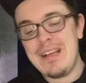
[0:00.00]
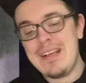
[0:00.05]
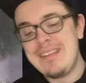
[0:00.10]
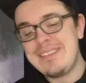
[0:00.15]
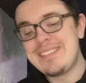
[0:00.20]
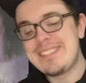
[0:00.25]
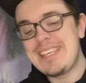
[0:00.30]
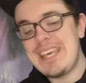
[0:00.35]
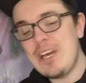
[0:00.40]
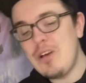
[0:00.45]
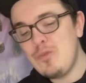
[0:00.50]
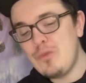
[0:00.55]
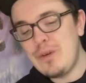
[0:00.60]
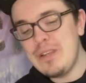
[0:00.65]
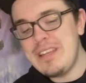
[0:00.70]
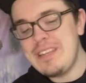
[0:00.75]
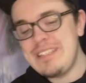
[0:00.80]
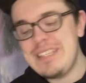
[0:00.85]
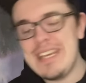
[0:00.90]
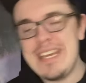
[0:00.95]
Scale
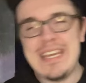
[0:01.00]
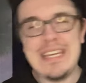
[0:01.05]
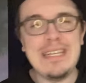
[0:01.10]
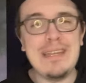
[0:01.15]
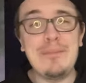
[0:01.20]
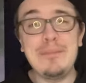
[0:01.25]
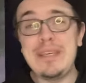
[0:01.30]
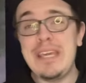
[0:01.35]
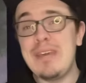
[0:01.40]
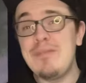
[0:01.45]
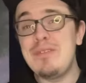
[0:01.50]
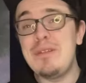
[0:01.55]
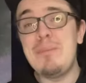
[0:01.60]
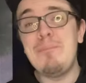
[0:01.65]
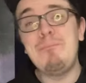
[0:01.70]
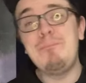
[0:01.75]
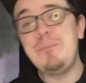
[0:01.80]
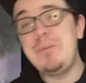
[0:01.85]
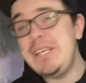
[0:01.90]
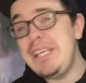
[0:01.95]
1 to 10, I'm
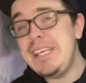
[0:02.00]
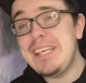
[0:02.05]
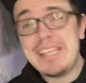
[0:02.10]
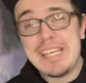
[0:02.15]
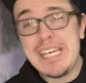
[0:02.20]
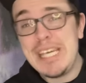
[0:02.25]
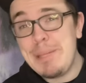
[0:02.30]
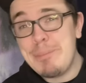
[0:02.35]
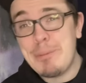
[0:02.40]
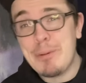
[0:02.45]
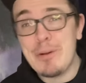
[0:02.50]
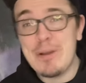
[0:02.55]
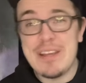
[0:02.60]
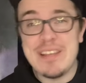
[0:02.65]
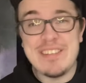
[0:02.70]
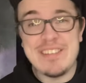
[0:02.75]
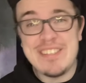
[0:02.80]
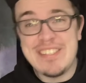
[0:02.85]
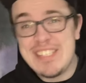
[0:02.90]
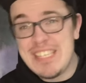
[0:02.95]
giving Beekeeper a
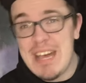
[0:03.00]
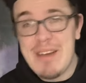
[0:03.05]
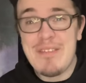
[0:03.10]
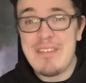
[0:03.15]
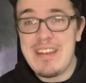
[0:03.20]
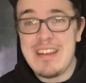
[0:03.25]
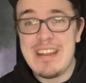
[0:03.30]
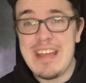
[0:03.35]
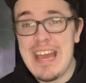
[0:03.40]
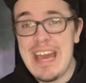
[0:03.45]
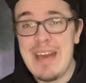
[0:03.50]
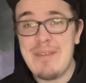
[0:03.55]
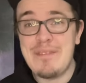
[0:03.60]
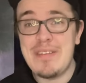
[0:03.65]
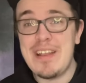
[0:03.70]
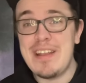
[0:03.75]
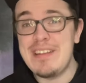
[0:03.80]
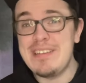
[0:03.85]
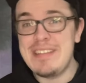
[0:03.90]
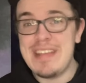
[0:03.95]
7.5
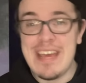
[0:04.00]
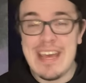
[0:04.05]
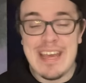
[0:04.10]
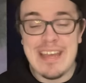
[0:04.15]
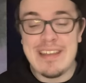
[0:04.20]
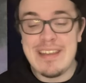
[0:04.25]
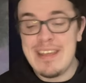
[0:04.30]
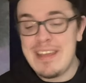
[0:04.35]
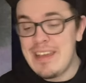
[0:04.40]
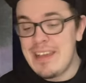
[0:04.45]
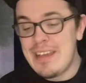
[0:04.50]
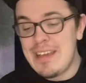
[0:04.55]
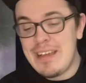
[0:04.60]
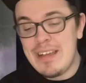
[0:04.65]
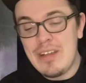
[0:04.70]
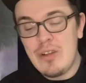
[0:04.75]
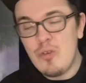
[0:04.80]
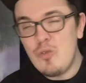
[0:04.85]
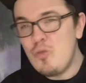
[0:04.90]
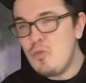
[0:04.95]
out of 10.
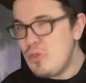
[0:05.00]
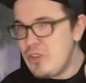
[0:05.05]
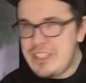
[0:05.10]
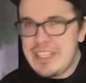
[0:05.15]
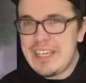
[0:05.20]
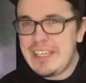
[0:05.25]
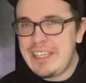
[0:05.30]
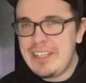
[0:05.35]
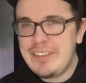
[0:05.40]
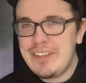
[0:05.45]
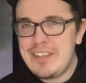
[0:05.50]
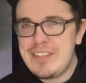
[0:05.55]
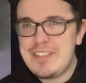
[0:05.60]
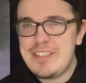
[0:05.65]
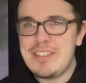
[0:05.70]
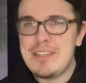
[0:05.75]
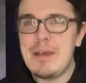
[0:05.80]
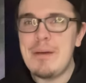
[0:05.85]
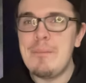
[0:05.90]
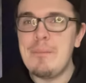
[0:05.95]

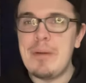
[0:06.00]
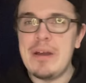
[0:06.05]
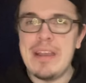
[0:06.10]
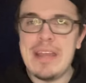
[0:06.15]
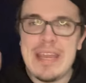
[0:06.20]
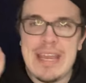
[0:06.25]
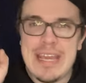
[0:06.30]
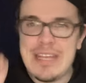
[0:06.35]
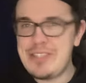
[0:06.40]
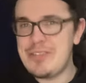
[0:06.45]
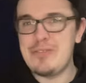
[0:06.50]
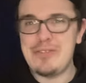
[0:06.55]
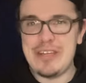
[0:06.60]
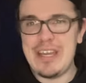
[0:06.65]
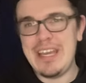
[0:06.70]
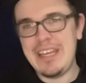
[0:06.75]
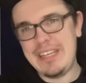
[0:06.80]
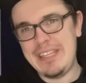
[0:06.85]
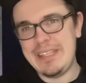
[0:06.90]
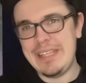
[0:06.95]
Ridiculous, but
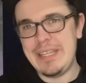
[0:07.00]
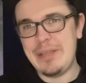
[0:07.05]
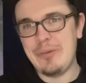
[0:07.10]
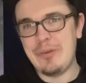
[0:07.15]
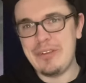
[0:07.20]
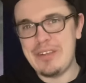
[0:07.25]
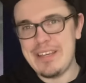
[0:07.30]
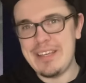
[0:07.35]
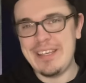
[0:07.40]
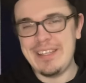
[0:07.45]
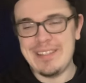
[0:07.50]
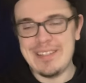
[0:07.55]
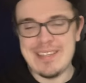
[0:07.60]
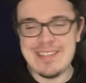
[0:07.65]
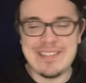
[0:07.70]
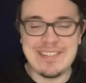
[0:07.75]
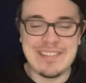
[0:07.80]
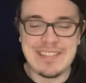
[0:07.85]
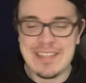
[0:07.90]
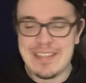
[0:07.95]
entertainingly
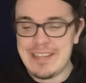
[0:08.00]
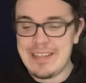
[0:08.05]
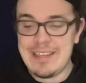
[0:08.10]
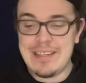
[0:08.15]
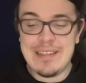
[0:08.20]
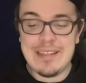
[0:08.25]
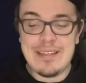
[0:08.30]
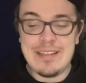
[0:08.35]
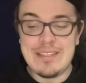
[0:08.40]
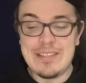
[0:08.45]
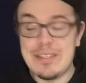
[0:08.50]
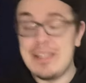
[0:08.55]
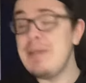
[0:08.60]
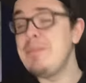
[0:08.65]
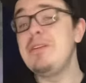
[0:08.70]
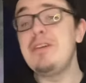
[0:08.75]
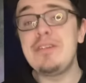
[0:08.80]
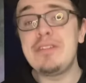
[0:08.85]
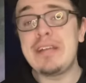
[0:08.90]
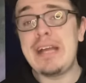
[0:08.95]
ridiculous. So
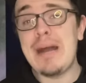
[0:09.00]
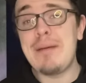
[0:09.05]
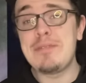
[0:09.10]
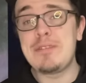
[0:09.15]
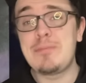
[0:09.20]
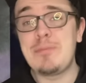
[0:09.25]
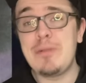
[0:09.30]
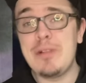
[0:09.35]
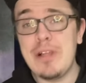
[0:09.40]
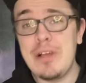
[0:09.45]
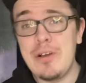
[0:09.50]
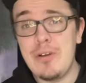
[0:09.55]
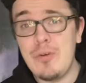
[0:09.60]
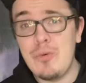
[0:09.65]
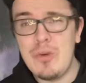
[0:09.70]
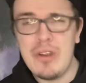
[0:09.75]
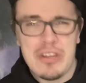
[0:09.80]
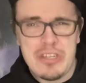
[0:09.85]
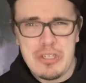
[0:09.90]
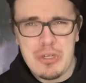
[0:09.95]
let me know in the comments below,
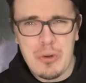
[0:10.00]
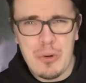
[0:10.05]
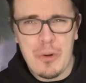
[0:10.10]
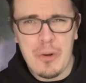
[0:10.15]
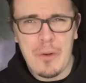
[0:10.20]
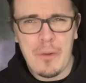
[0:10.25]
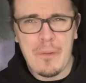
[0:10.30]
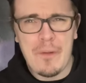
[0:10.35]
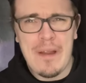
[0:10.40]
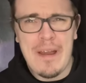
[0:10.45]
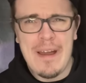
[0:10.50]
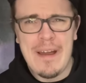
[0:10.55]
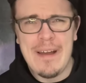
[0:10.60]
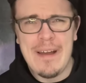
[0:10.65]
what is your